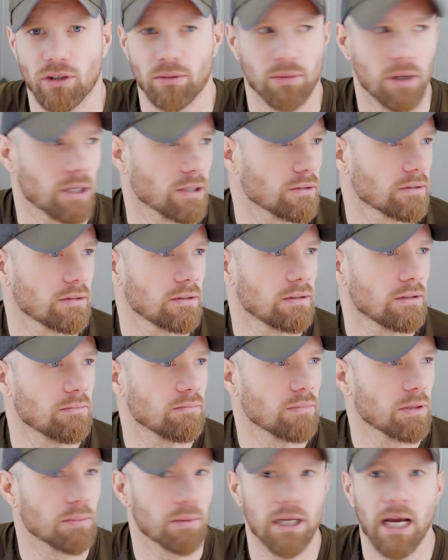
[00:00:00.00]
about
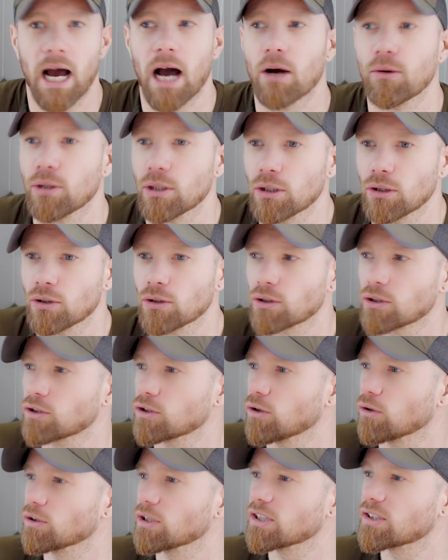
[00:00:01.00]
maybe how it looks
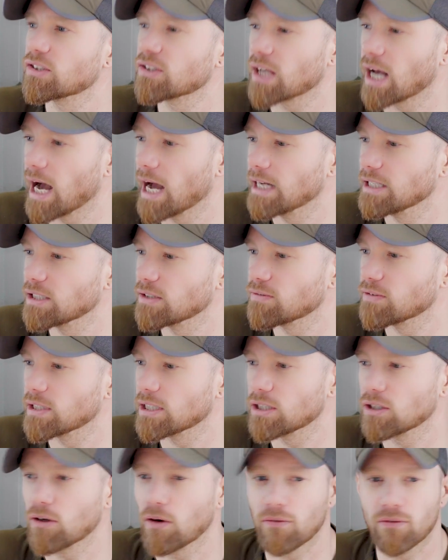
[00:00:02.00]
or the size of it,
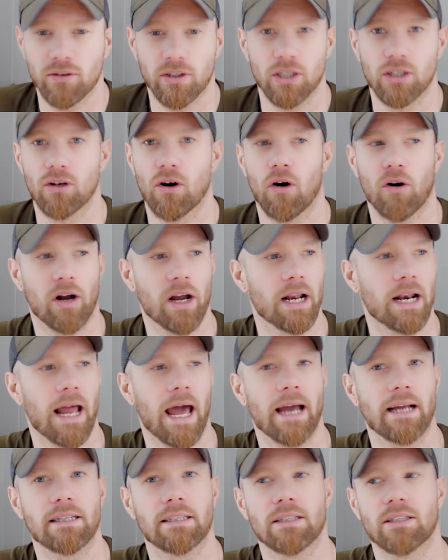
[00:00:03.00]
and obviously not
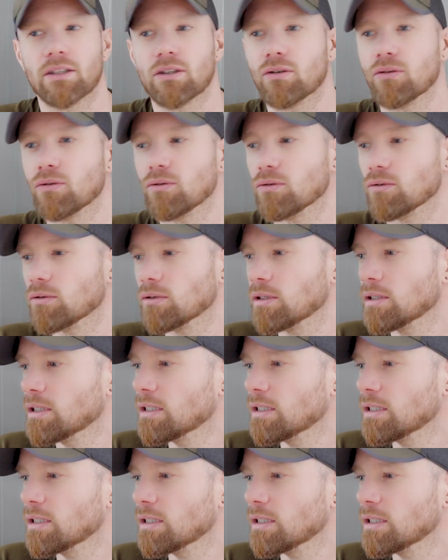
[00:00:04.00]
connected to